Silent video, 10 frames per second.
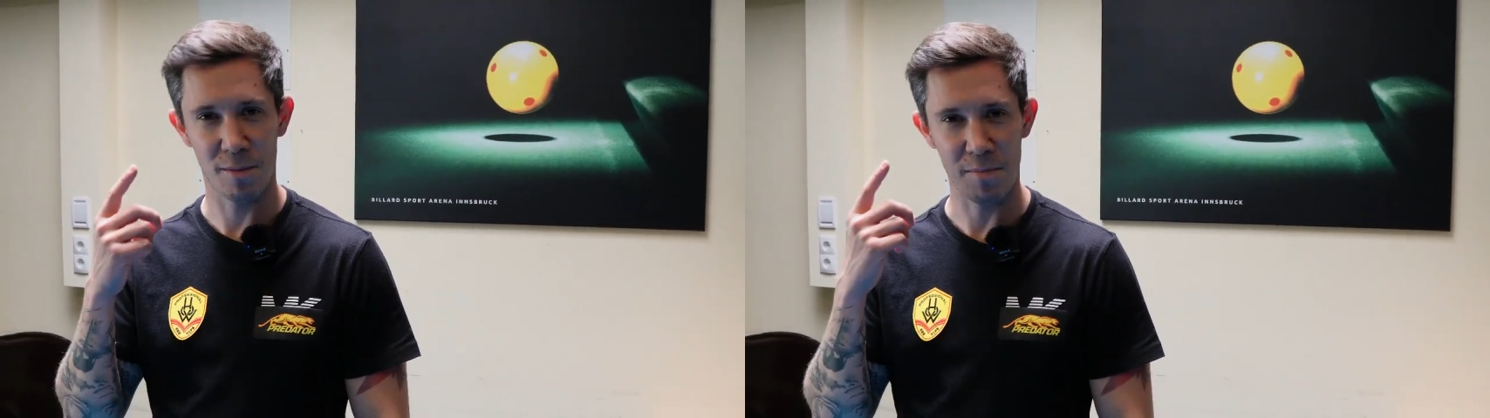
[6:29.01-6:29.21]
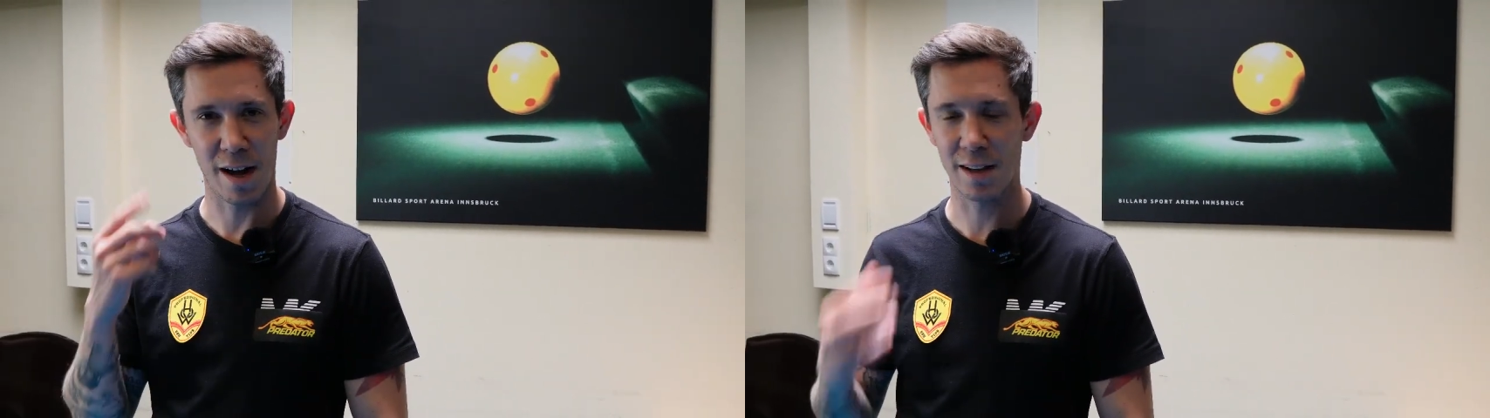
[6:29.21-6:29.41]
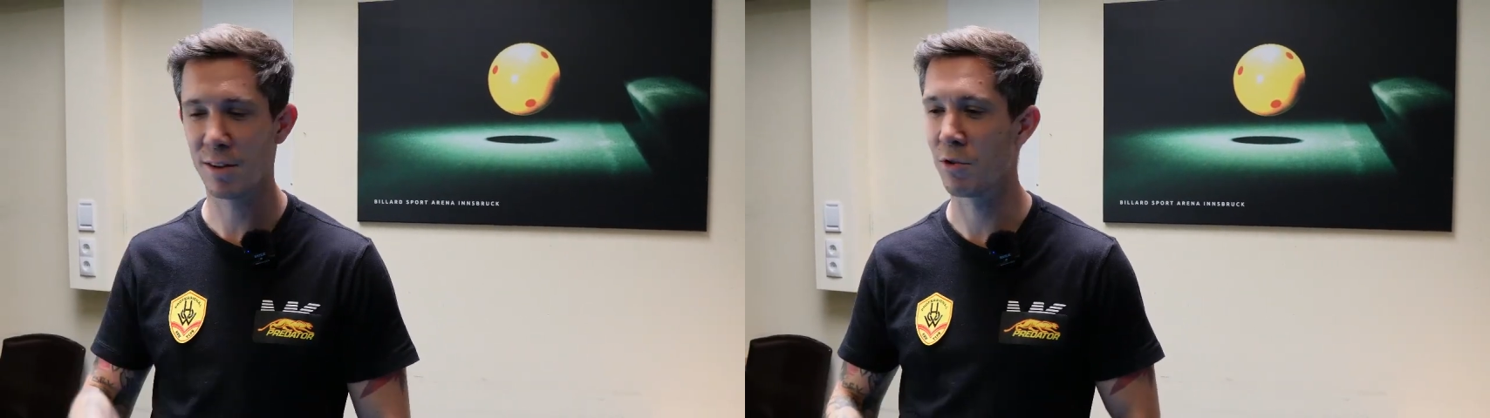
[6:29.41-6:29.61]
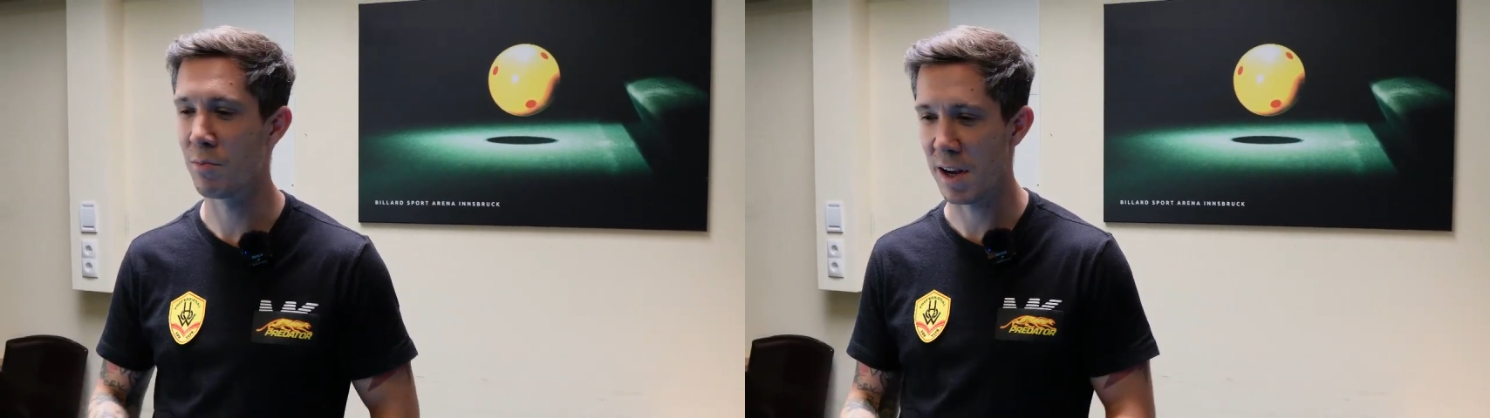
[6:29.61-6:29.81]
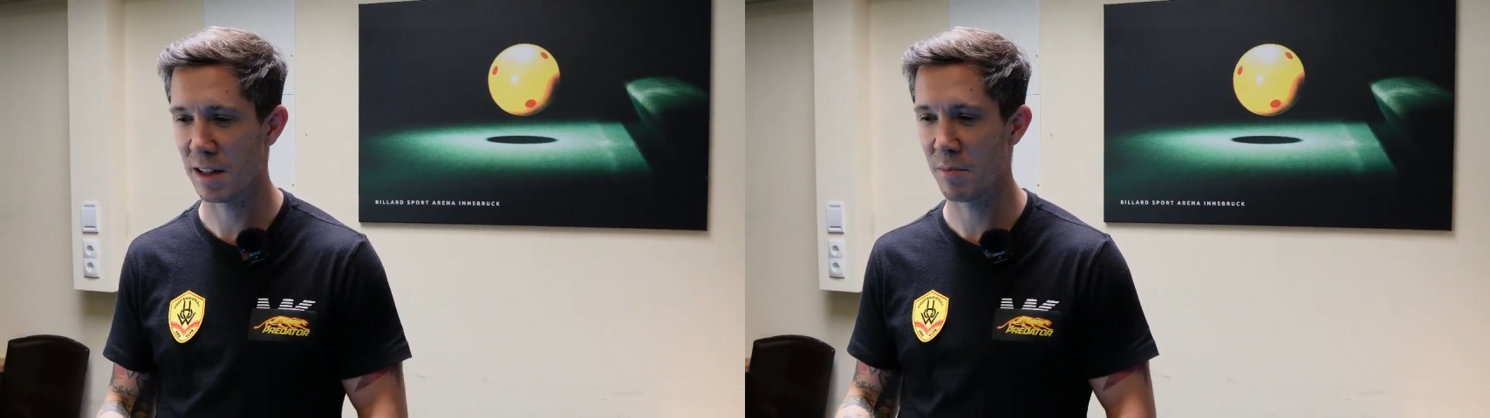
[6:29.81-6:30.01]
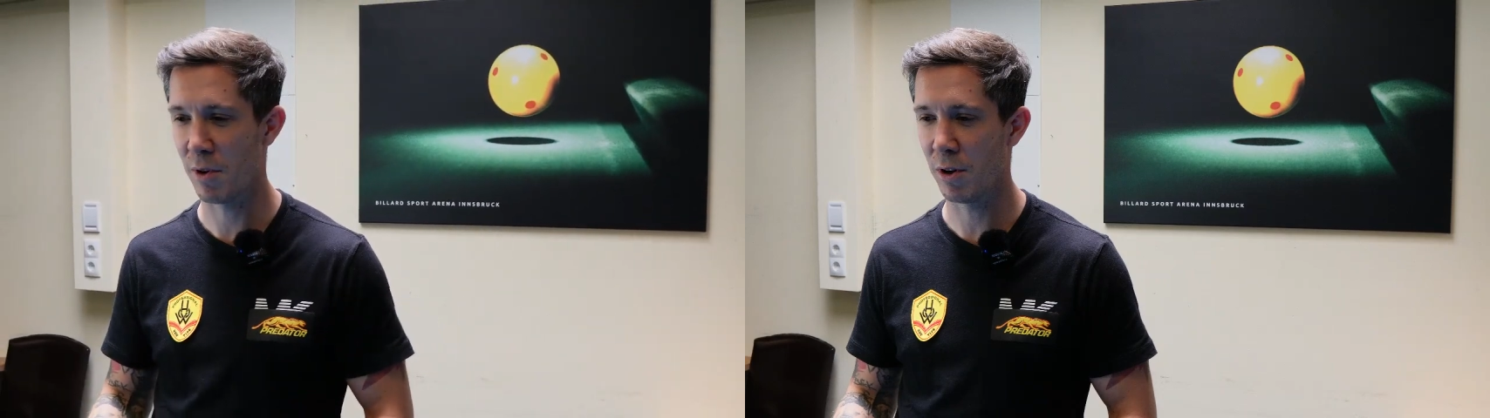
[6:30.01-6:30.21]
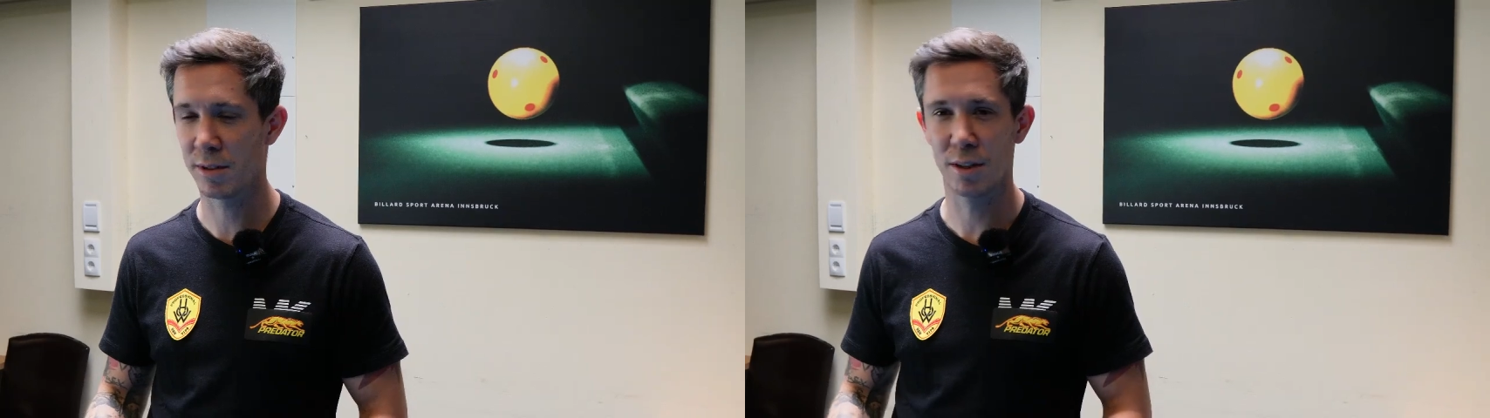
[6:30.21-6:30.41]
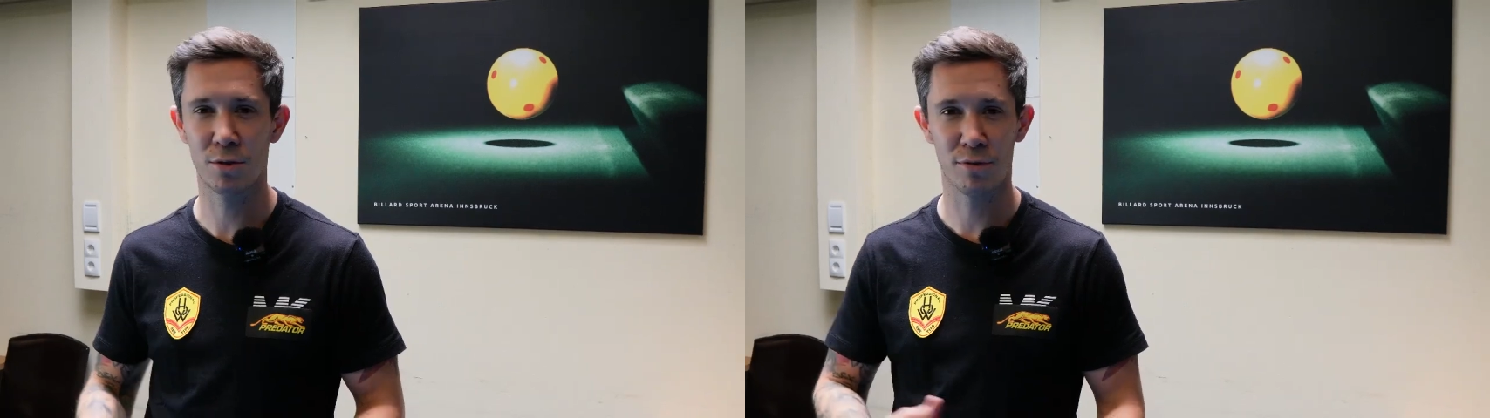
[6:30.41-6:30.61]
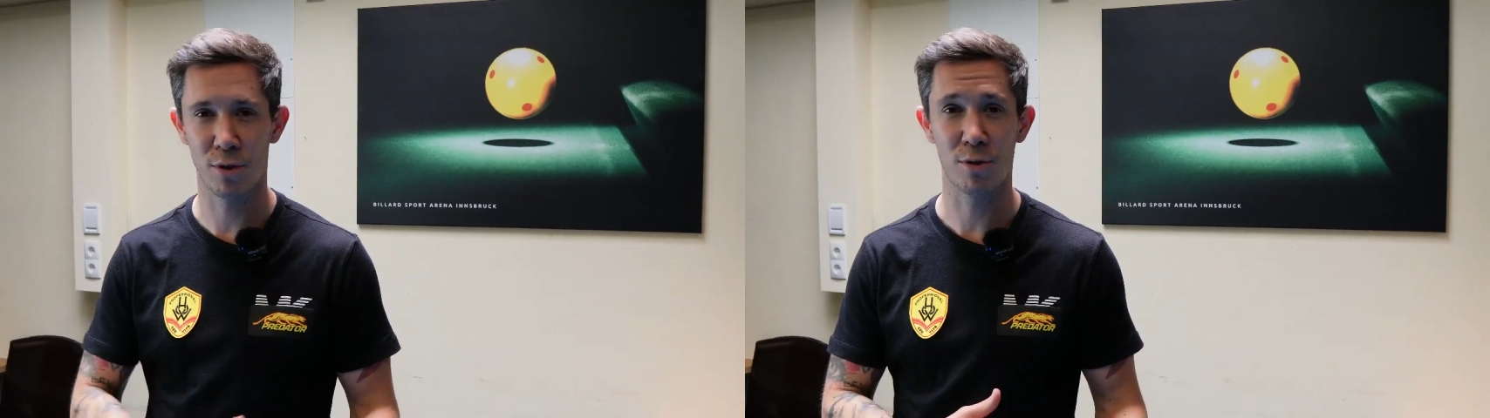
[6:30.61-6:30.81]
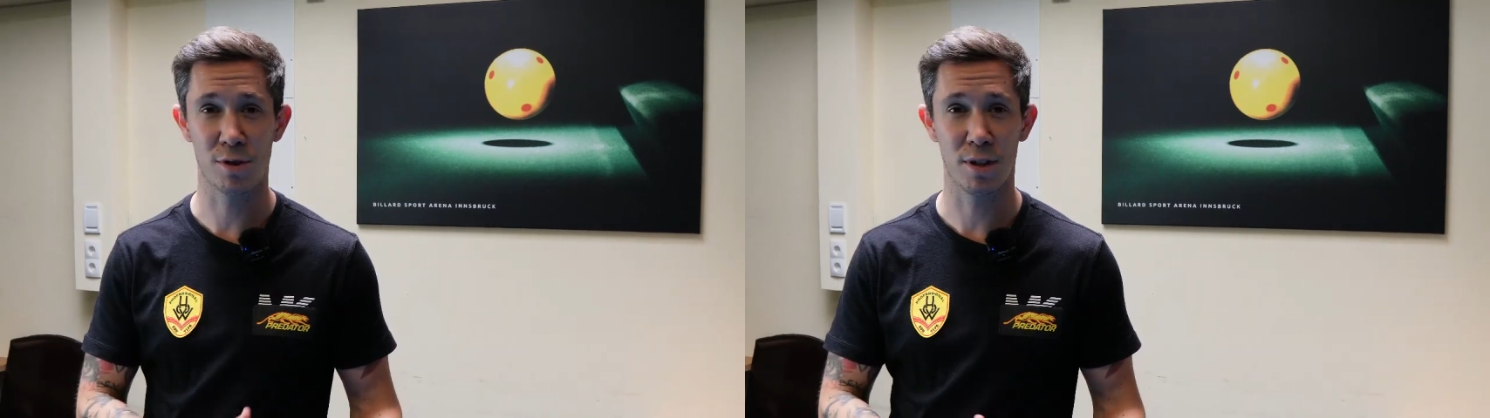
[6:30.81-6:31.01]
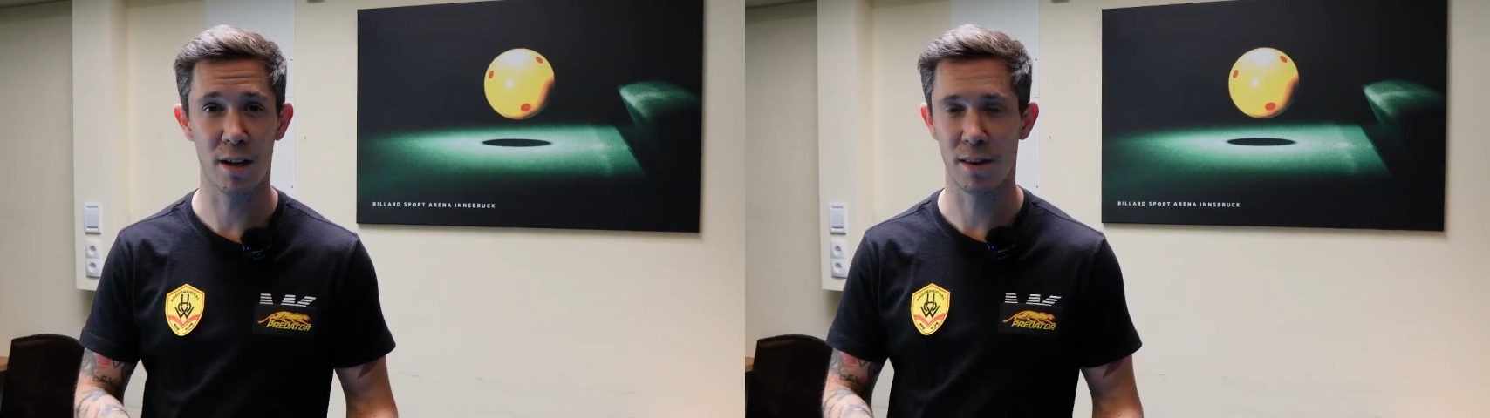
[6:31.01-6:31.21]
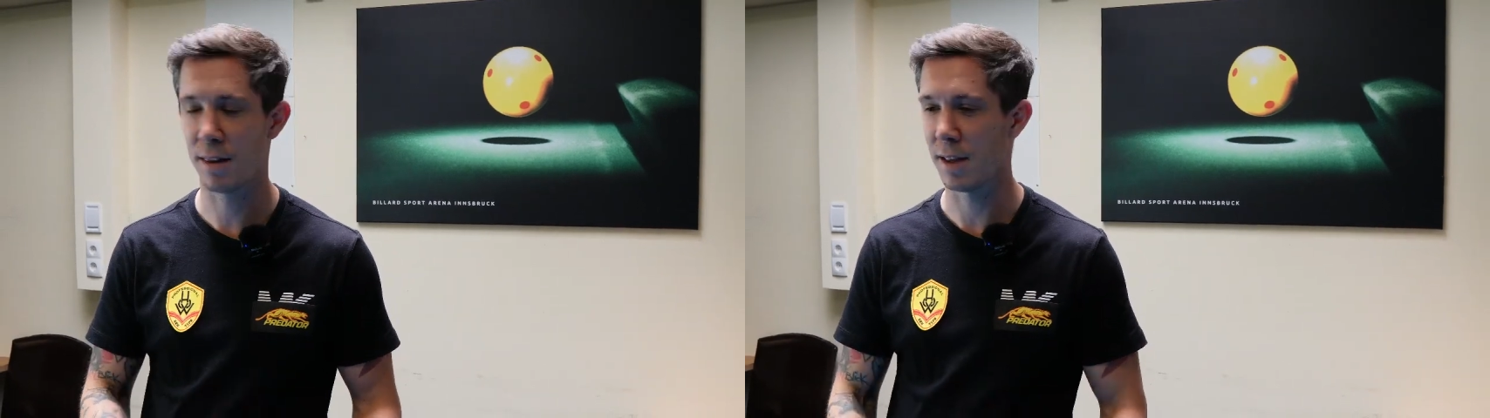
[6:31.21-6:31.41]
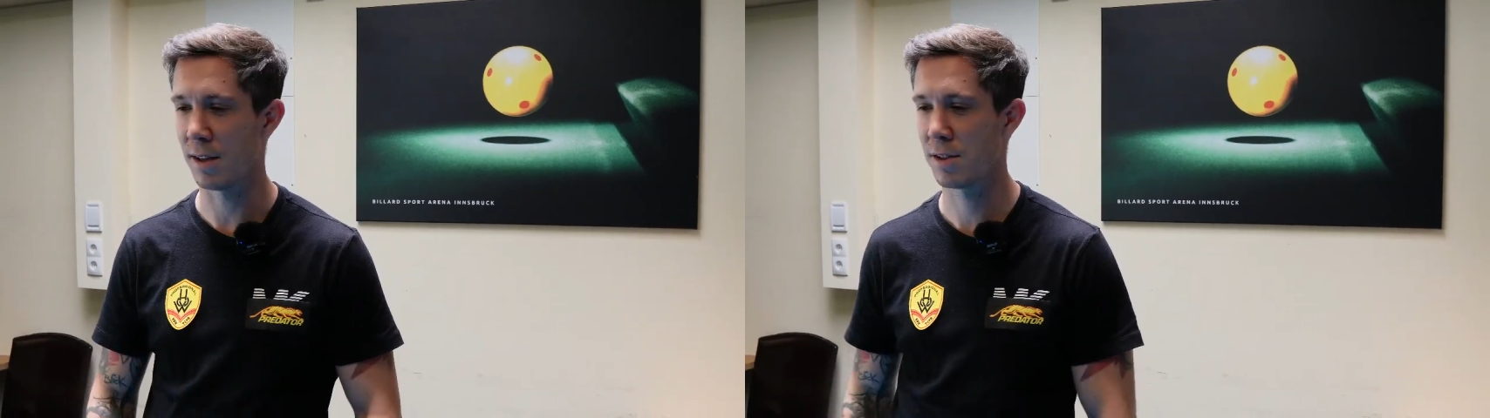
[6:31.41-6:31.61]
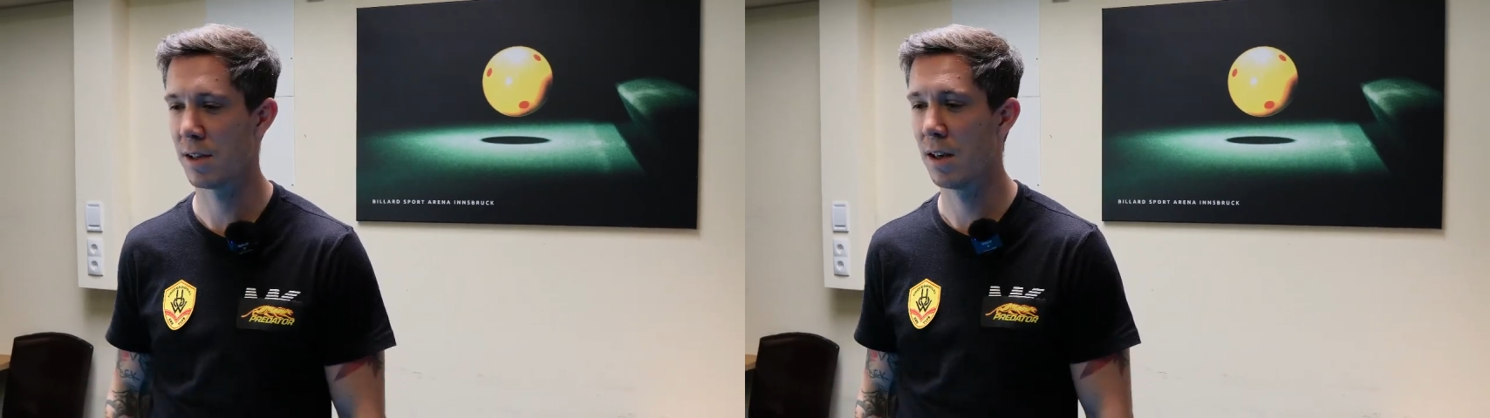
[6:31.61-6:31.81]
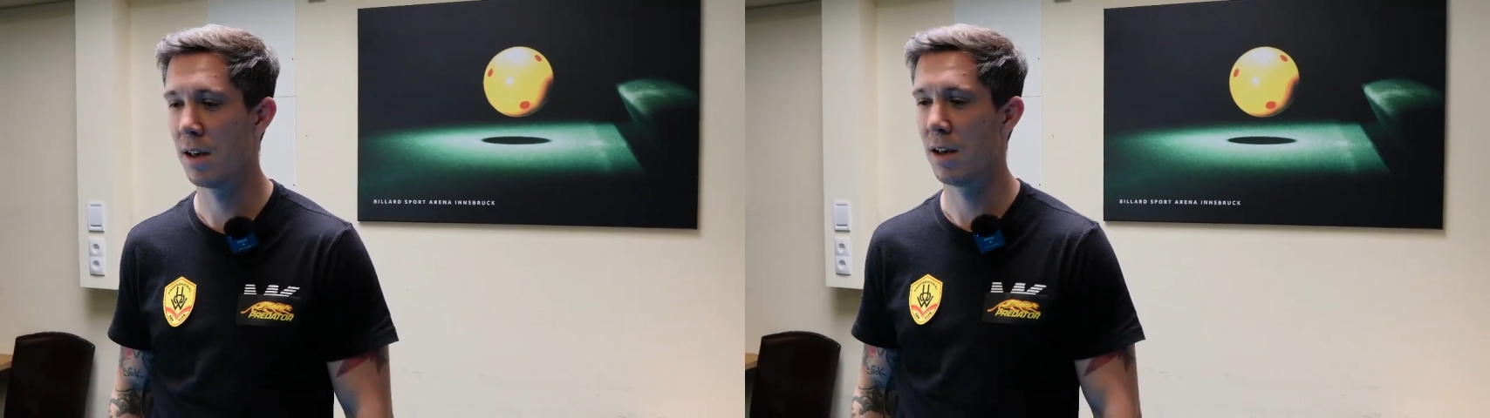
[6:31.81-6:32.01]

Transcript: mind to make the ball than to focus on other things.